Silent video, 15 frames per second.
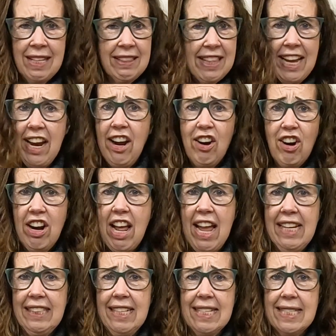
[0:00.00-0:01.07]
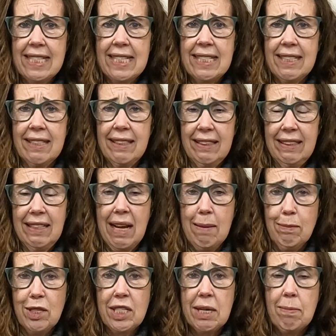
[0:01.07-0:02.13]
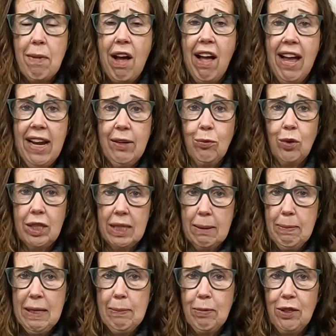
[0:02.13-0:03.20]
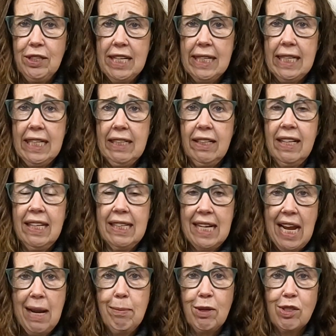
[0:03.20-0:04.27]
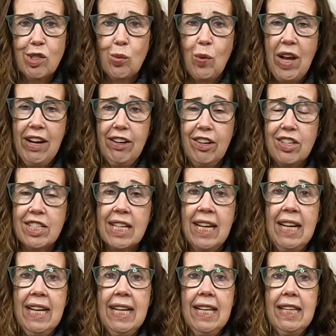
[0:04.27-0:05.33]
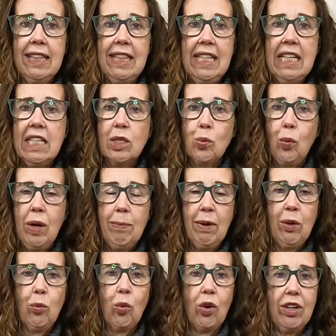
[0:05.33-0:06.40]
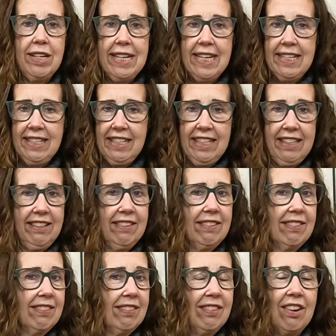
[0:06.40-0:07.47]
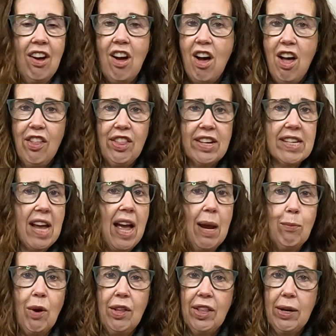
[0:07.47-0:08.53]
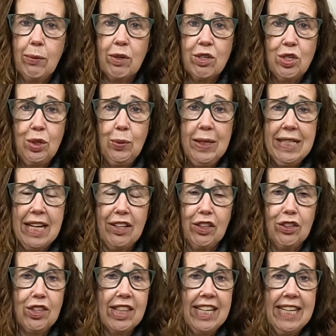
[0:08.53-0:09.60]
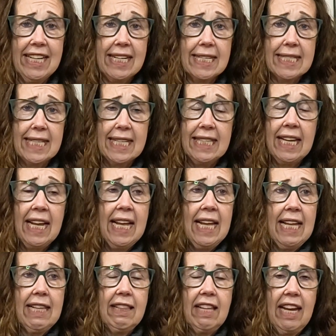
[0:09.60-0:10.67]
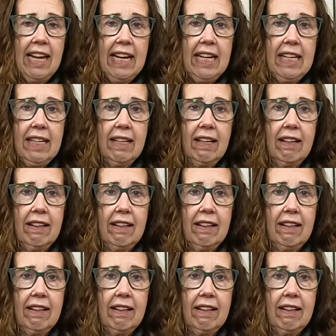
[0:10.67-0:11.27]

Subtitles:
the Aran Islands comes to mind with the people knitting cable sweaters. These women were knitting all the time while they were doing other things, and they